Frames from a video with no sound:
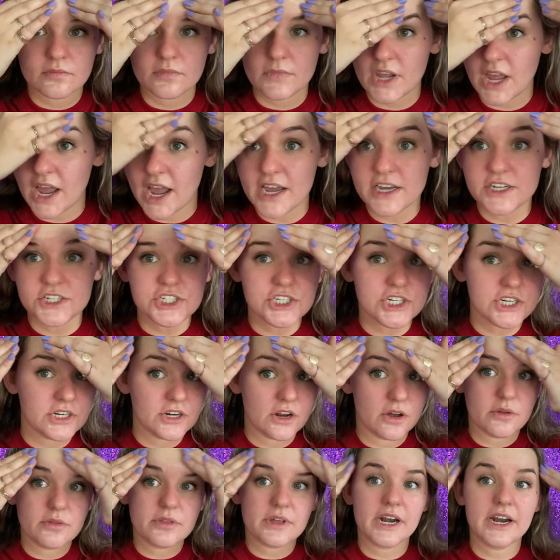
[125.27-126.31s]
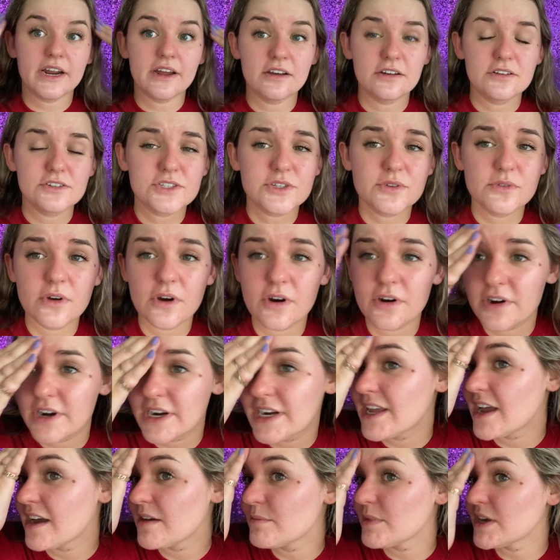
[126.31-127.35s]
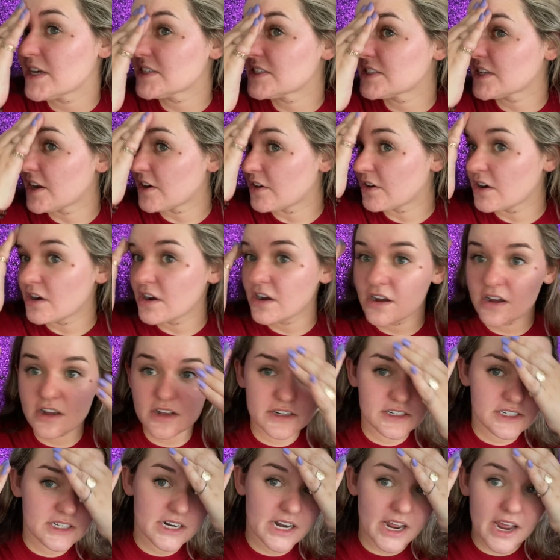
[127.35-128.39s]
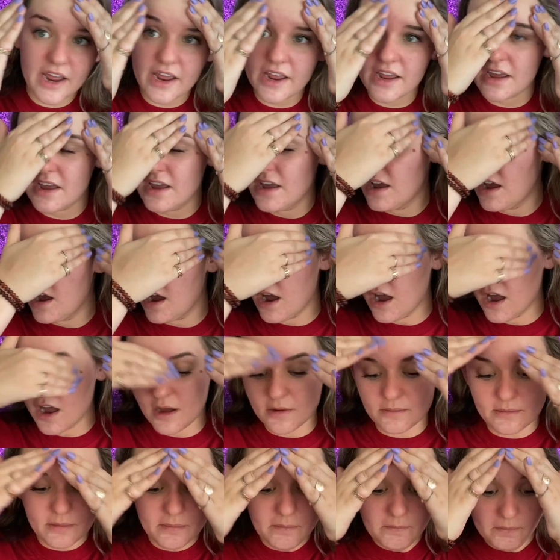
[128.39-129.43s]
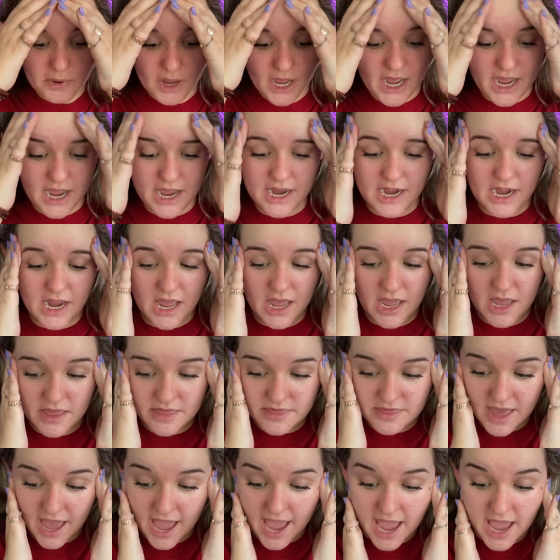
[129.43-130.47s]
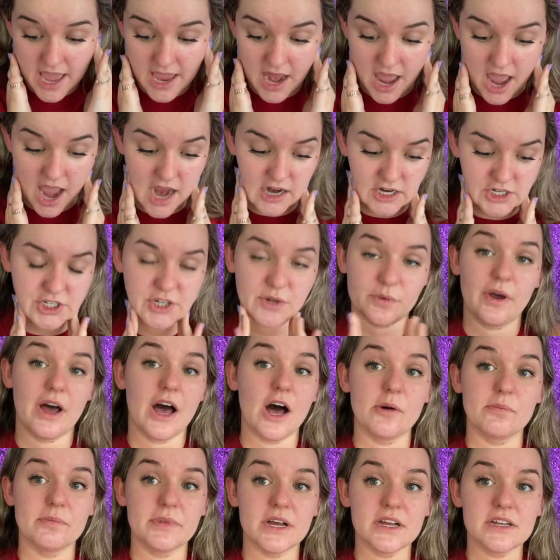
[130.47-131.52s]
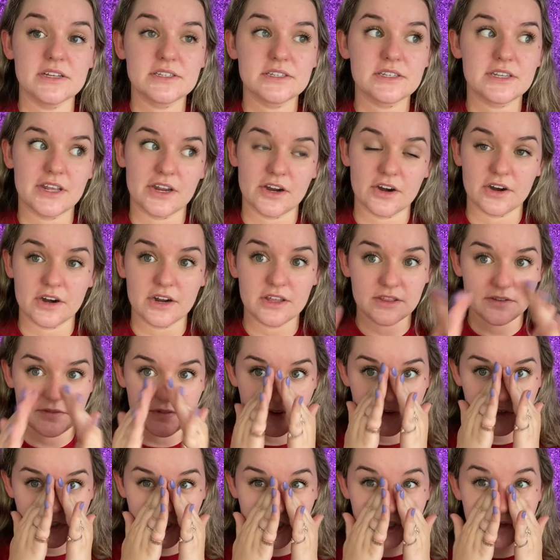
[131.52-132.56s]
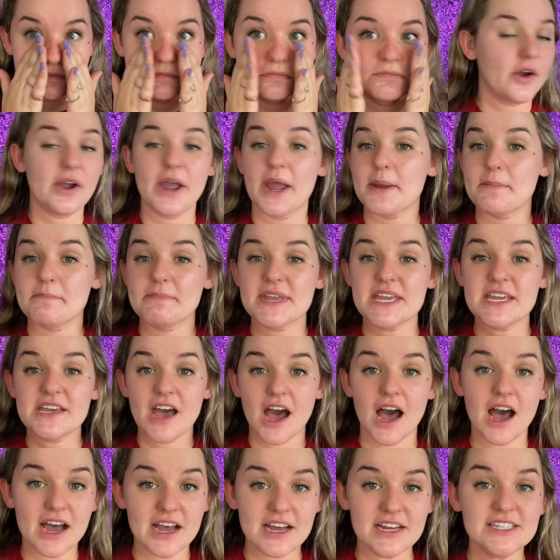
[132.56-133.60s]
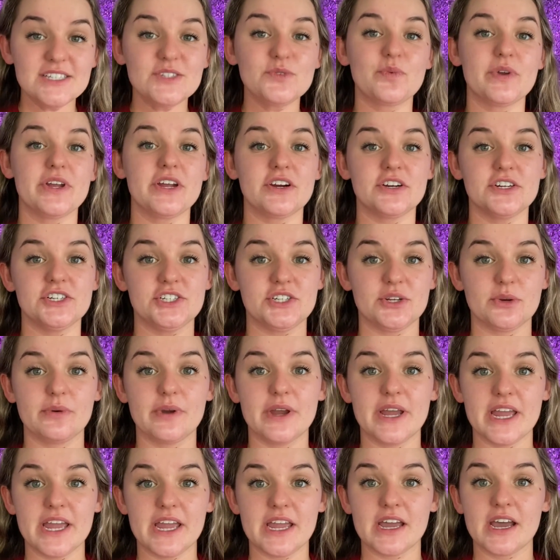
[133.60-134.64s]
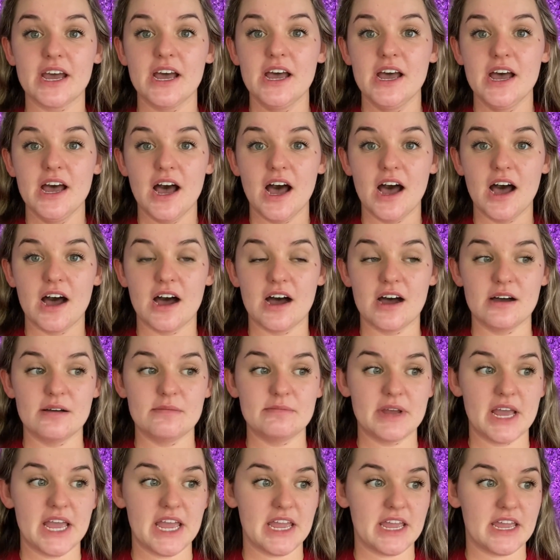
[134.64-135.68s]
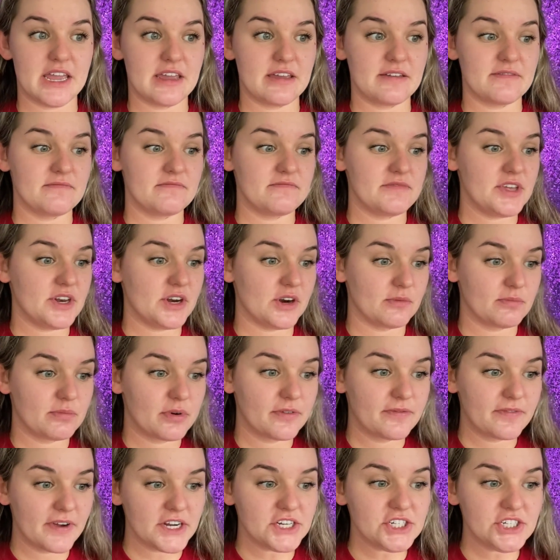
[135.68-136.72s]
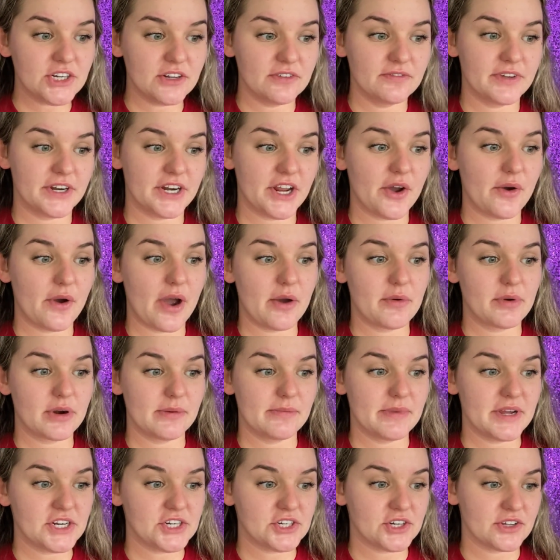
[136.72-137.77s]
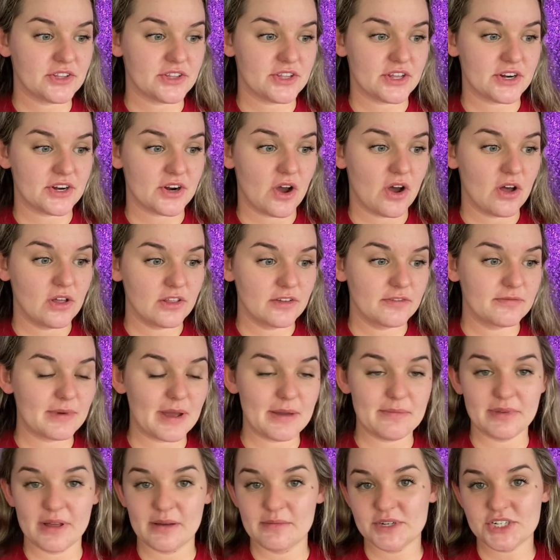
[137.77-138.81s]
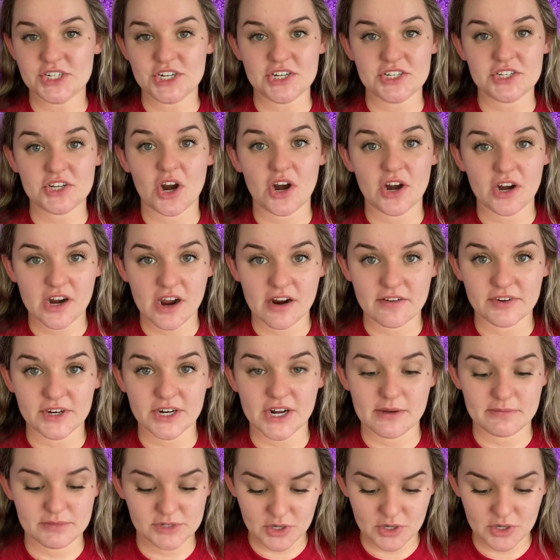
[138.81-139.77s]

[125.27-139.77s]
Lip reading: I should note that I also already have mascara on today, but that actually will help us here in the future. Okay, because we are doing a professional video, I want to make sure that all of my blemishes are covered up.